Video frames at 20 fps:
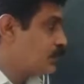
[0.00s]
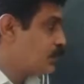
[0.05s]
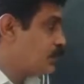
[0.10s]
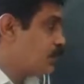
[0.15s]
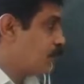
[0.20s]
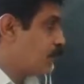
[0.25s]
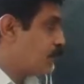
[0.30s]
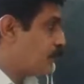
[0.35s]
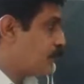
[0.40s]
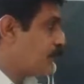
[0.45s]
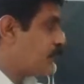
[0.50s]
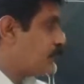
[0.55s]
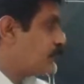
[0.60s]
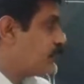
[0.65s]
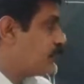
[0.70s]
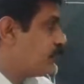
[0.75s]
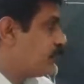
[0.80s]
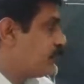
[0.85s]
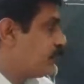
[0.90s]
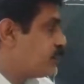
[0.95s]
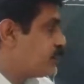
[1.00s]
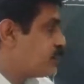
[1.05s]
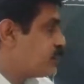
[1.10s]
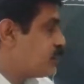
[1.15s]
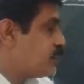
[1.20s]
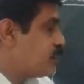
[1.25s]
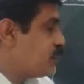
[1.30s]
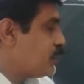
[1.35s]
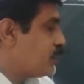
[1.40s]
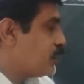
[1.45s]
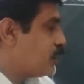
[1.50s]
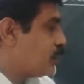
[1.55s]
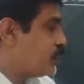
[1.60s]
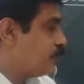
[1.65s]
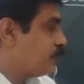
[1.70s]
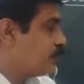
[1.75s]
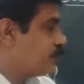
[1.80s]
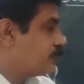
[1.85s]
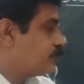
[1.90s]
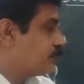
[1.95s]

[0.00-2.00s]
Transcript: After the entry of